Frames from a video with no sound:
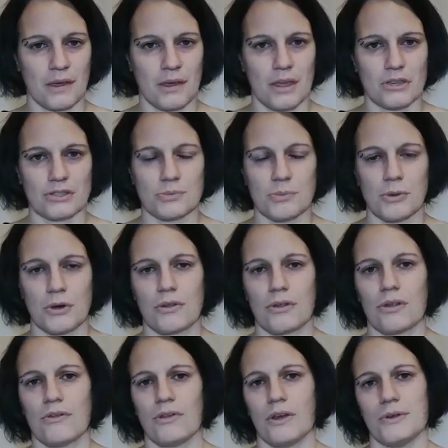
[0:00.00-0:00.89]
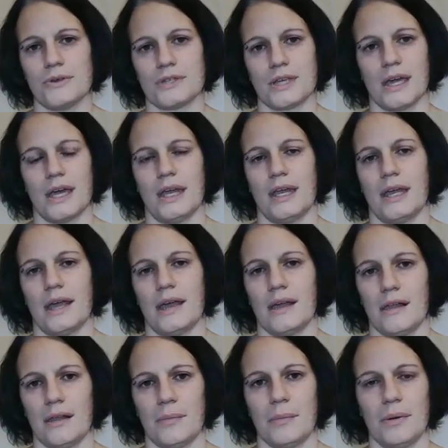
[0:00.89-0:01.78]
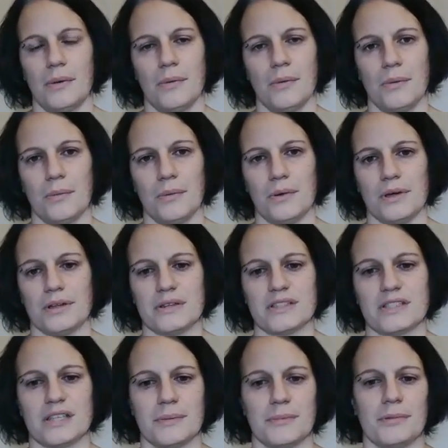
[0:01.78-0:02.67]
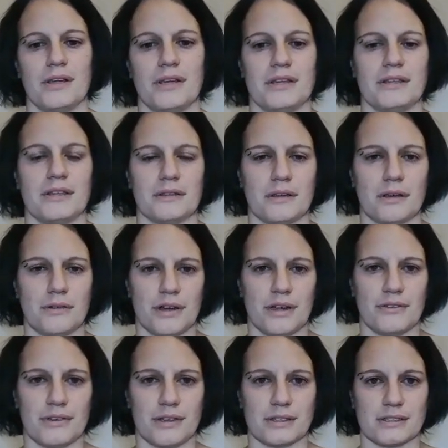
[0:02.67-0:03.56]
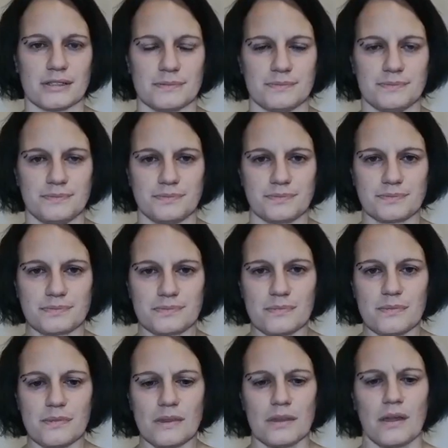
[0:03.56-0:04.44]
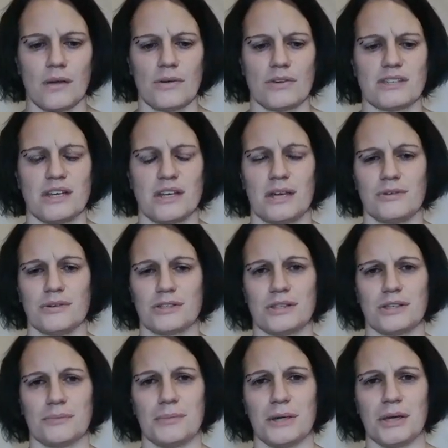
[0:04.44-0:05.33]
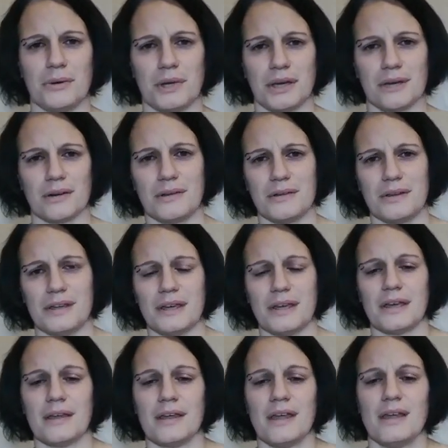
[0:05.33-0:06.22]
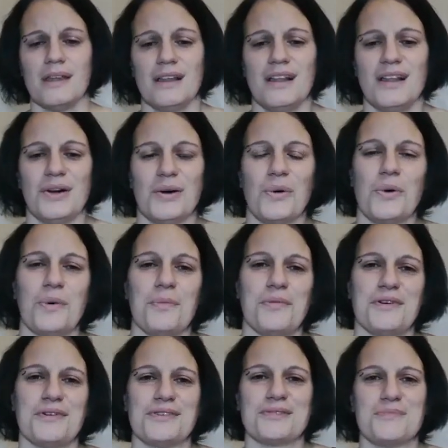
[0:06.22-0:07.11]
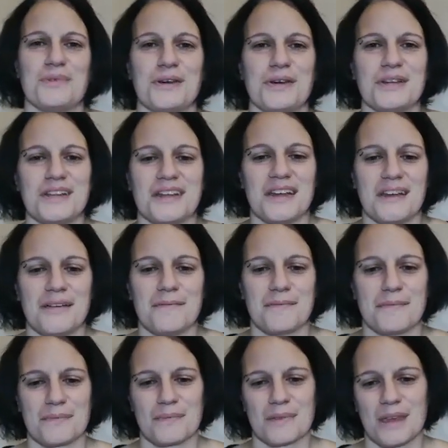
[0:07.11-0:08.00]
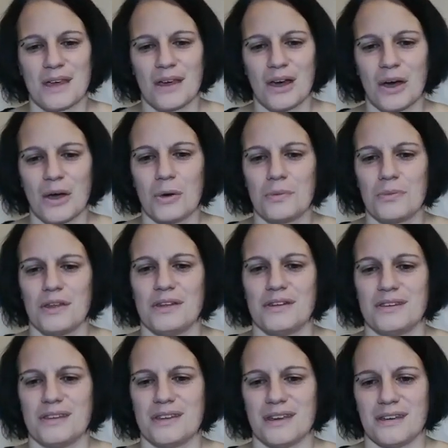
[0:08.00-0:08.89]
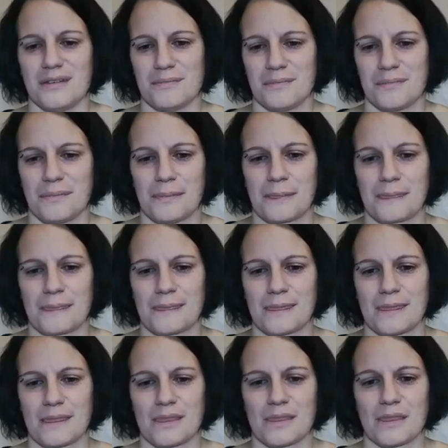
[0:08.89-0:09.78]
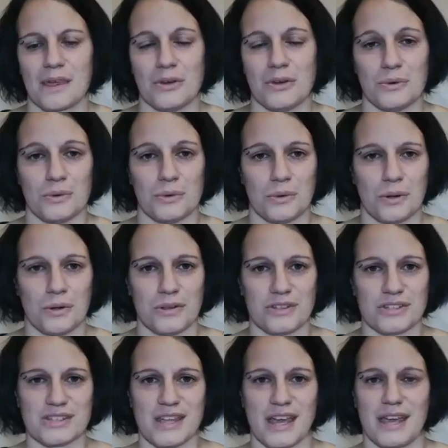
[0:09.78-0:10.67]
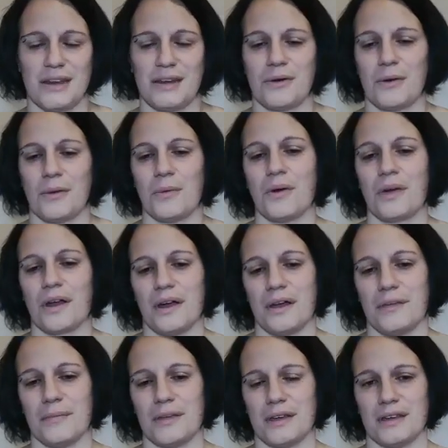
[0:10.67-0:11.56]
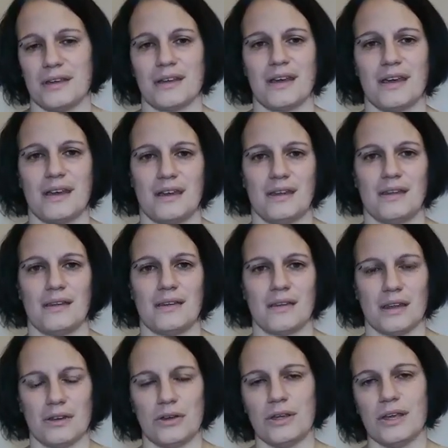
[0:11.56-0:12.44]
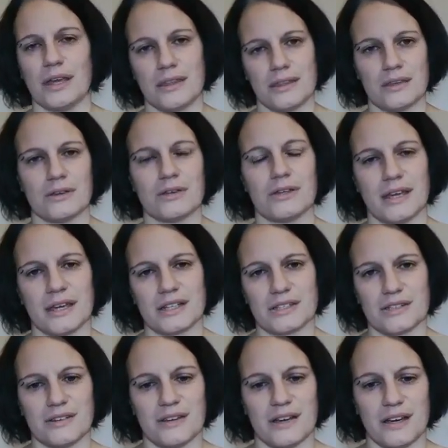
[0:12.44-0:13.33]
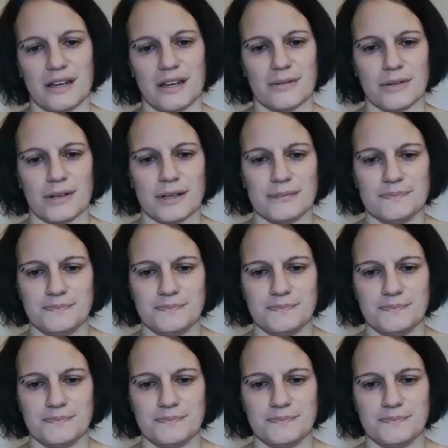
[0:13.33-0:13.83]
So both of those can help with stimulating the cravings. Now, I said I was going to be quick on the hormones, but I hope that that you understand what I mean and that you get the connection there anyway.